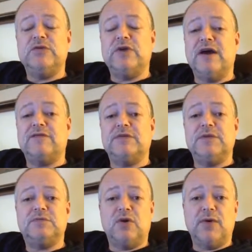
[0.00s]
you have to
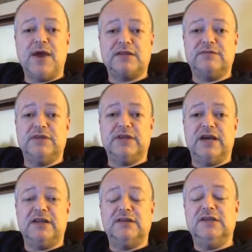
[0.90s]
be proactive in
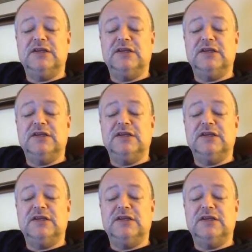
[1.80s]
that.